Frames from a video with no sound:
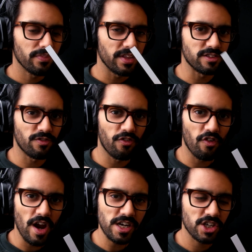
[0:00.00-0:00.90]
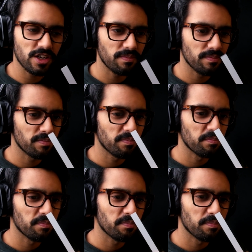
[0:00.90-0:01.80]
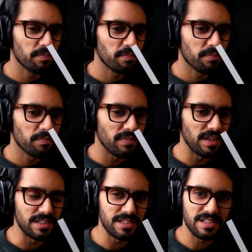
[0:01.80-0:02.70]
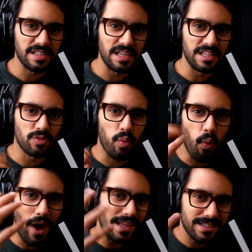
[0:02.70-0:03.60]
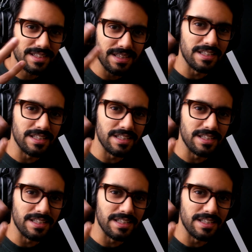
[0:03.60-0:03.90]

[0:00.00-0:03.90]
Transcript: It's fresh. It's wet.